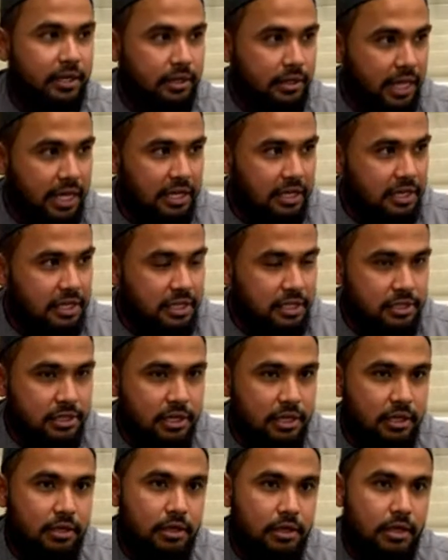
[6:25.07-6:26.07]
take it
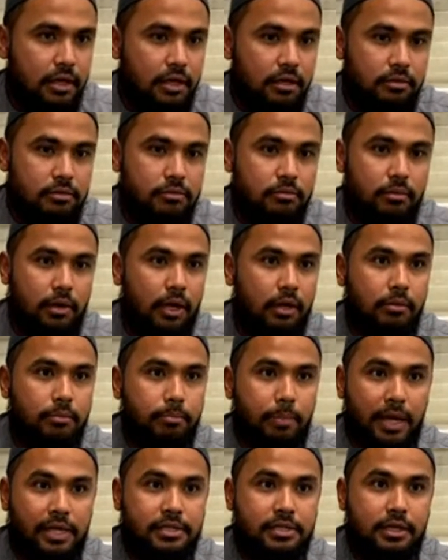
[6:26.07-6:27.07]
easy, yeah, and
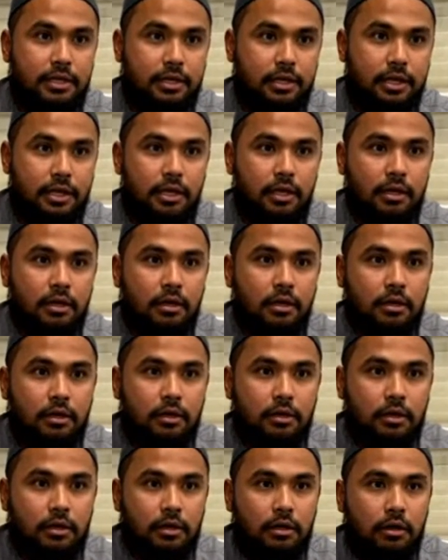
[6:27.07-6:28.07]
basically,
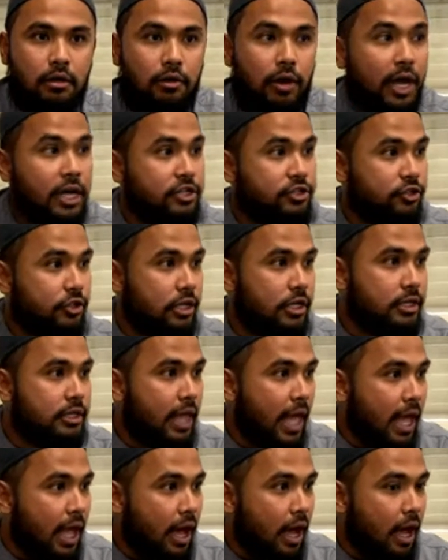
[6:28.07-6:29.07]
or actually,
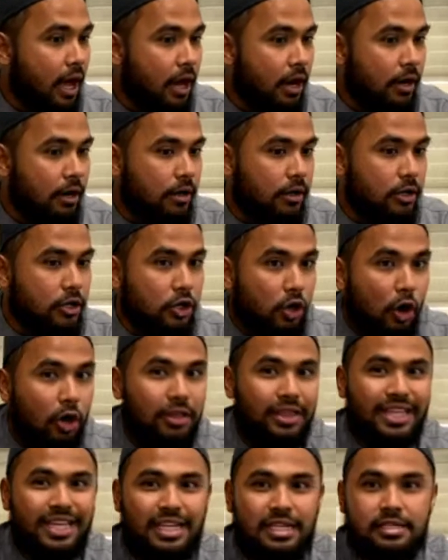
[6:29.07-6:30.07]
they are
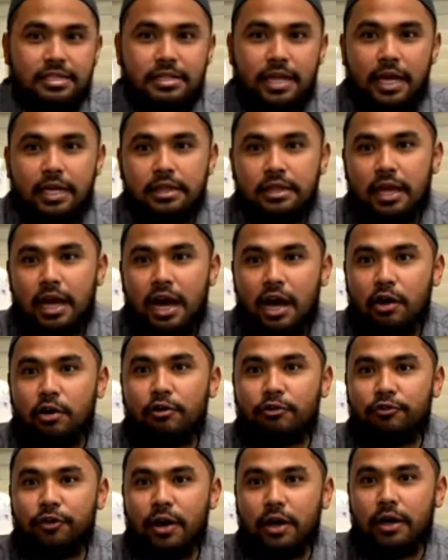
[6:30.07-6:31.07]
not inside the
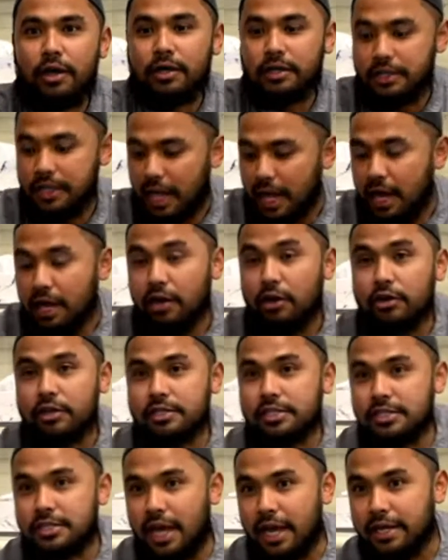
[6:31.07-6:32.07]
Arafah. They are
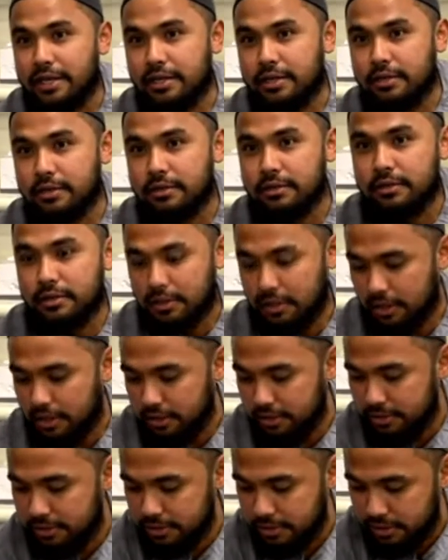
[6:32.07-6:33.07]
outside, yeah,
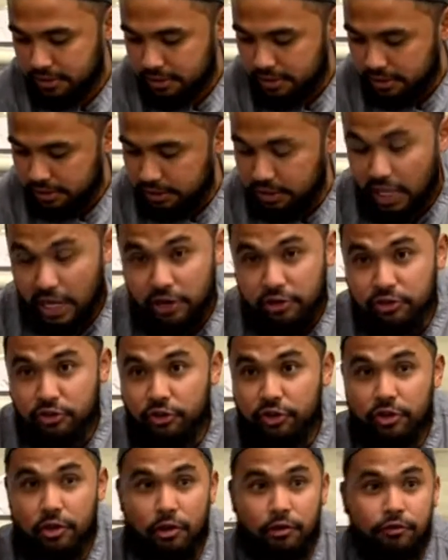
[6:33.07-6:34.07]
the
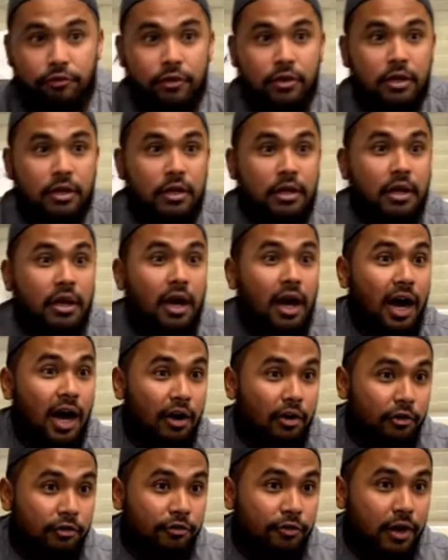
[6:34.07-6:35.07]
territory of
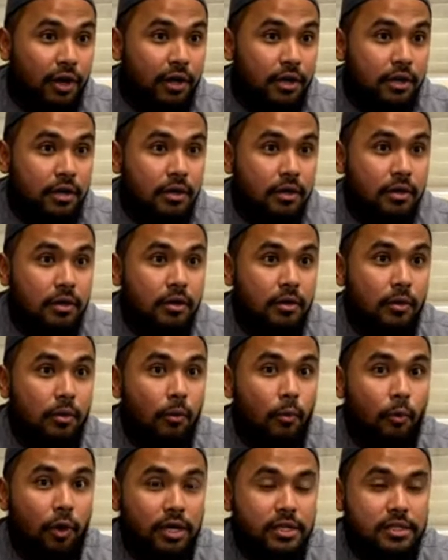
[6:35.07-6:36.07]
Arafah.
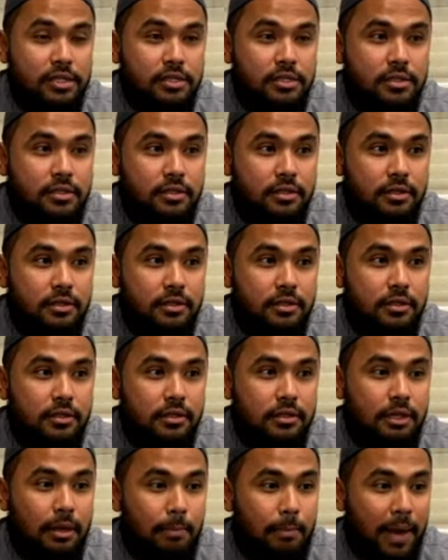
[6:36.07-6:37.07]
What's
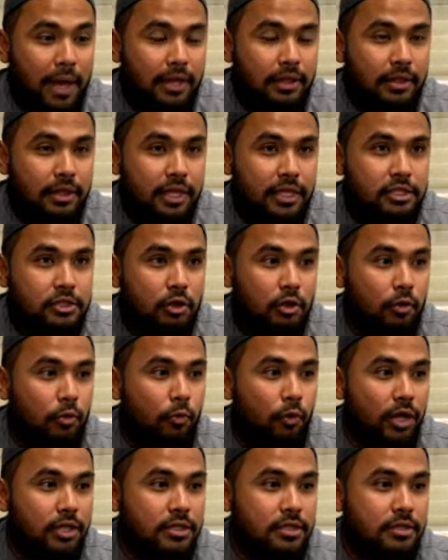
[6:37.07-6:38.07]
the bad things, or
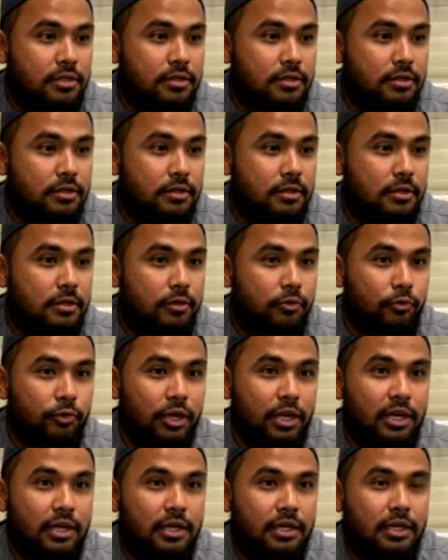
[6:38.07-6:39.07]
what
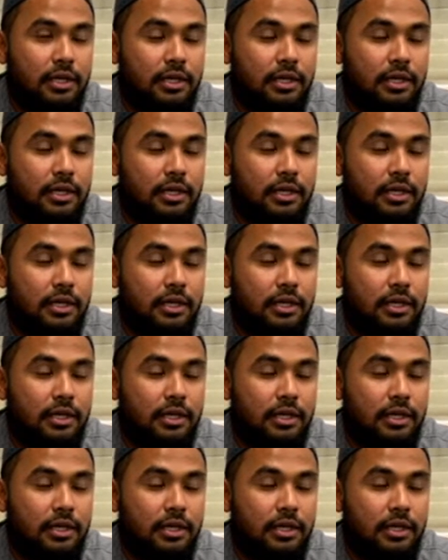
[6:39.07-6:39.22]
will